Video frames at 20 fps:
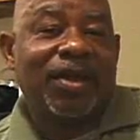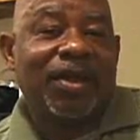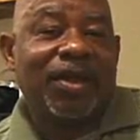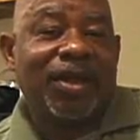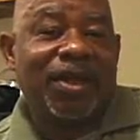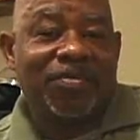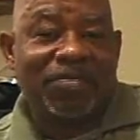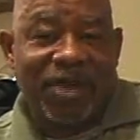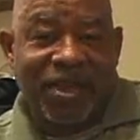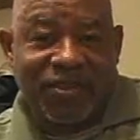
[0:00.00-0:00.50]

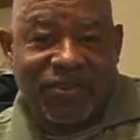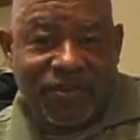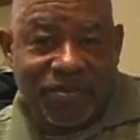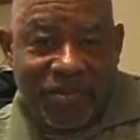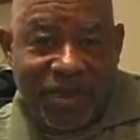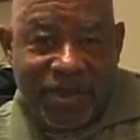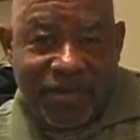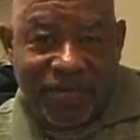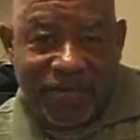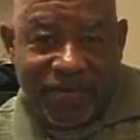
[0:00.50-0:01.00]
Inmate
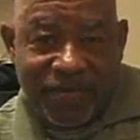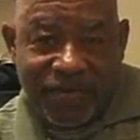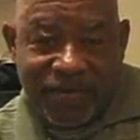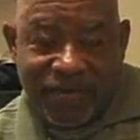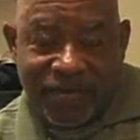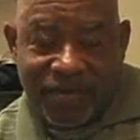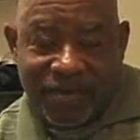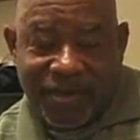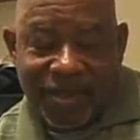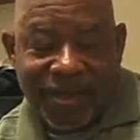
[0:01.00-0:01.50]
Smith,
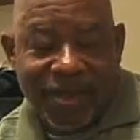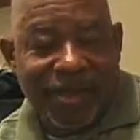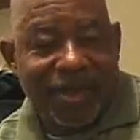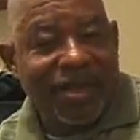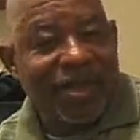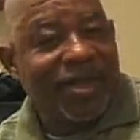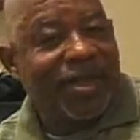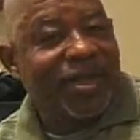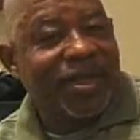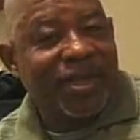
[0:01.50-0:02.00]

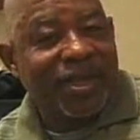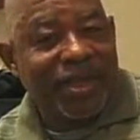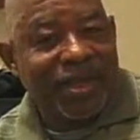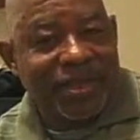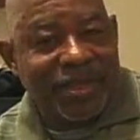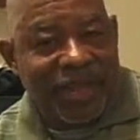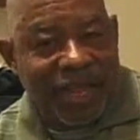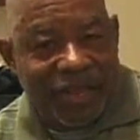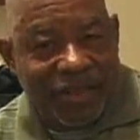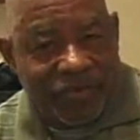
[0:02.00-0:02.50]

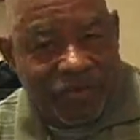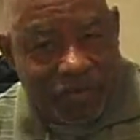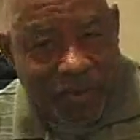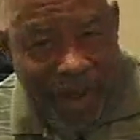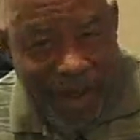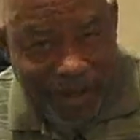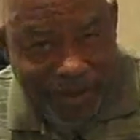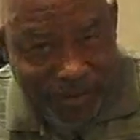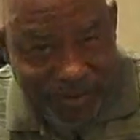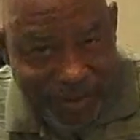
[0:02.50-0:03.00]
tell us
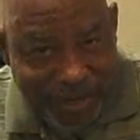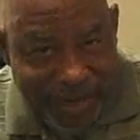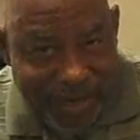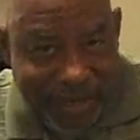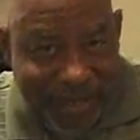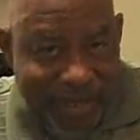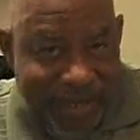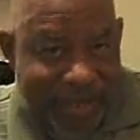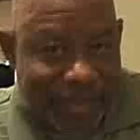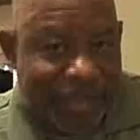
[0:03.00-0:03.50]
why you
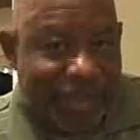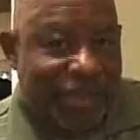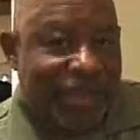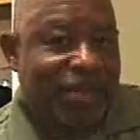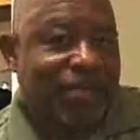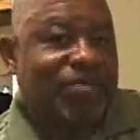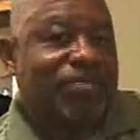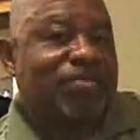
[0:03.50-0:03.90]
did this.